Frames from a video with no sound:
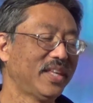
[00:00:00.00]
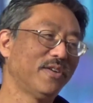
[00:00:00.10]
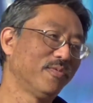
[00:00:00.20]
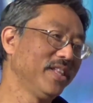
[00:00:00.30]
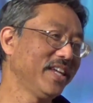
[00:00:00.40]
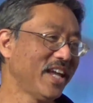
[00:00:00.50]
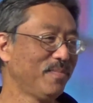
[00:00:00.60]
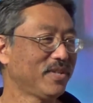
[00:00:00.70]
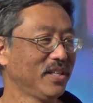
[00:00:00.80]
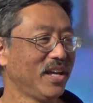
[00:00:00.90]
That really
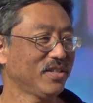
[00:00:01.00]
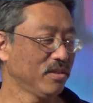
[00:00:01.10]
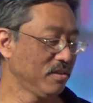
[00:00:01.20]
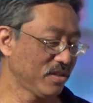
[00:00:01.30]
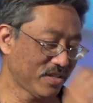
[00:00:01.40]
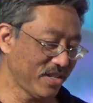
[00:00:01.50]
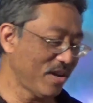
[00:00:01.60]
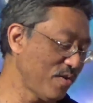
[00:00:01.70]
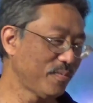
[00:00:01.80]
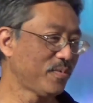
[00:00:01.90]
helps a lot. So you can just,
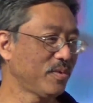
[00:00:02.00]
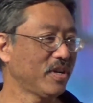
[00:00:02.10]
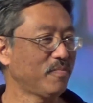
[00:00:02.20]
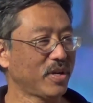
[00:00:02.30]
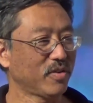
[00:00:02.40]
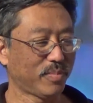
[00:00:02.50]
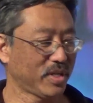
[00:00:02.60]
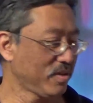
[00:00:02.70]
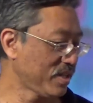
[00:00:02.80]
go there, pay your bill,